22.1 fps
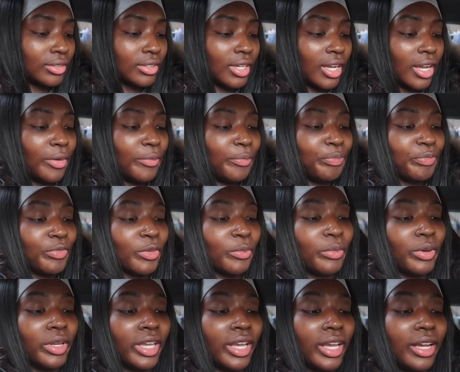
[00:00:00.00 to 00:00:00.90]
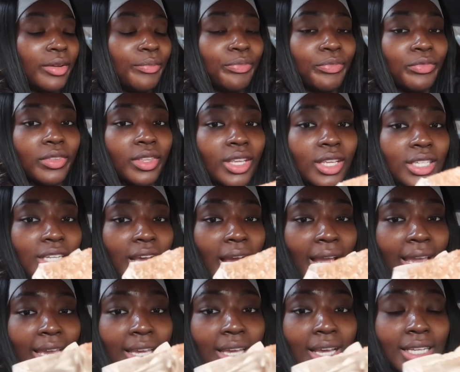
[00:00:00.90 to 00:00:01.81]
Okay, but yeah,
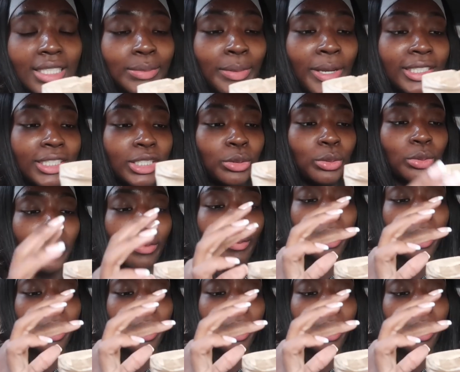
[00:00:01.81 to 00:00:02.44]
I get a spicy tuna